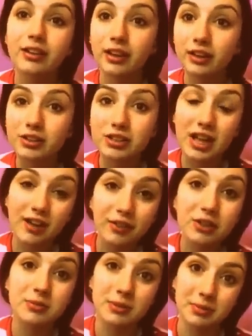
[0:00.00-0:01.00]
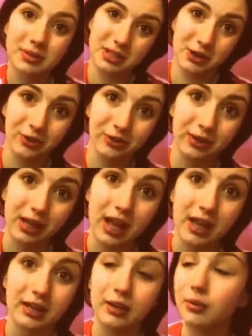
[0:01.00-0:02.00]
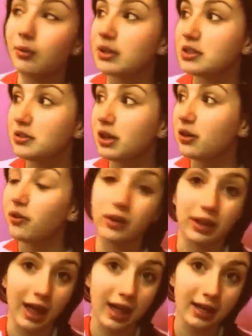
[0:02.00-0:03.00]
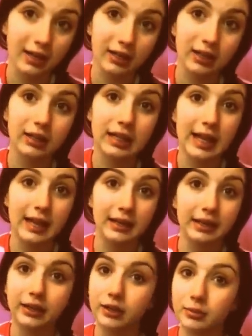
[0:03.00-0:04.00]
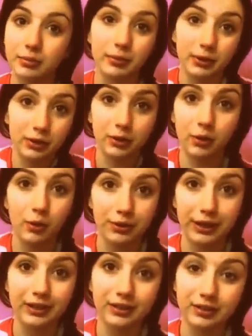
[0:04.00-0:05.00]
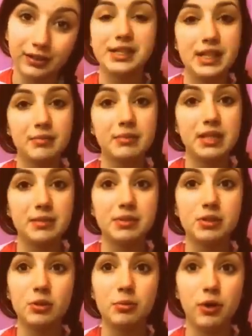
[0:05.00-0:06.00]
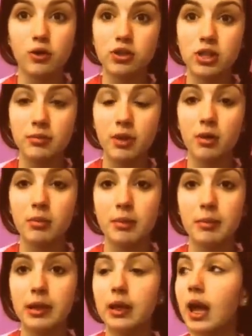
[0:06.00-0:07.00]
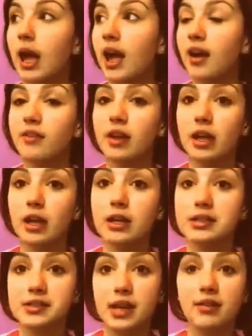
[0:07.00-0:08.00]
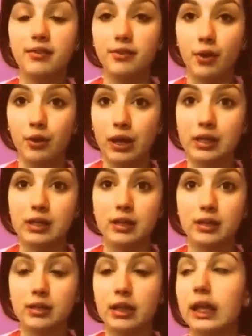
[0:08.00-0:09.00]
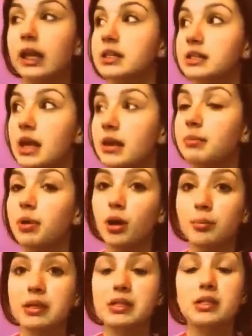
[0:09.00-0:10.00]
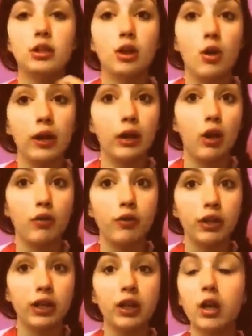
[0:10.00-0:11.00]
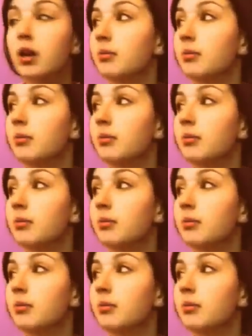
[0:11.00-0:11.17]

They're just average people too. And once you get over that, then you're golden. Some tips to approach them are maybe have a set focus, like a set purpose to going over there.